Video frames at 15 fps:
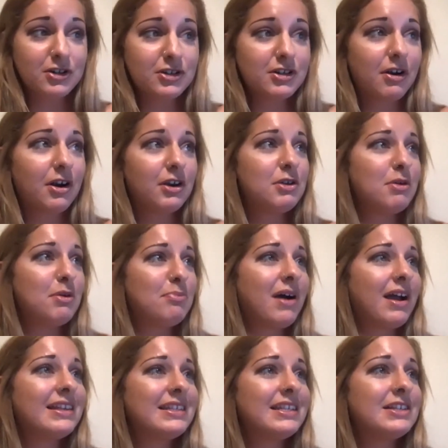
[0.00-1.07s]
So are you a
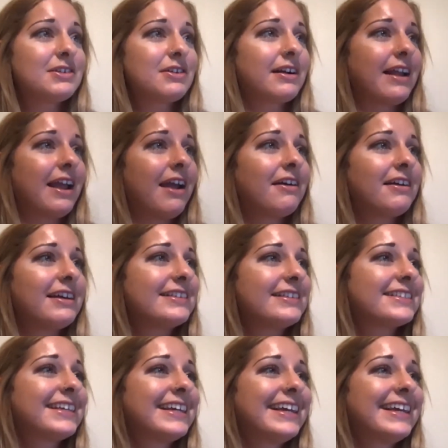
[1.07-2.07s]
Pisces or an Aries?